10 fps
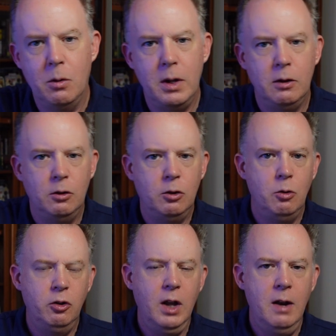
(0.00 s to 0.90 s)
so
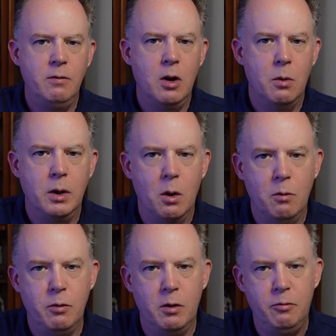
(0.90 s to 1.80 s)
just kind of going
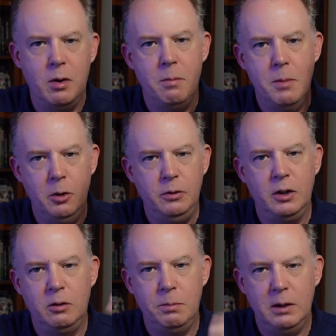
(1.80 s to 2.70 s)
over from most
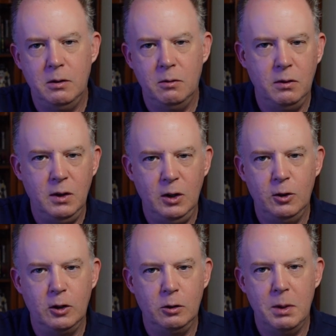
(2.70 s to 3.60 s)
expensive to least
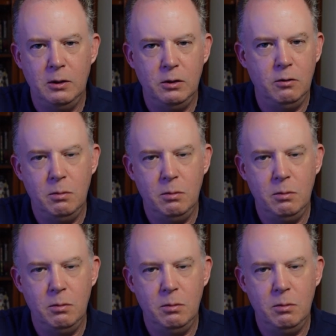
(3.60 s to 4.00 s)
expensive.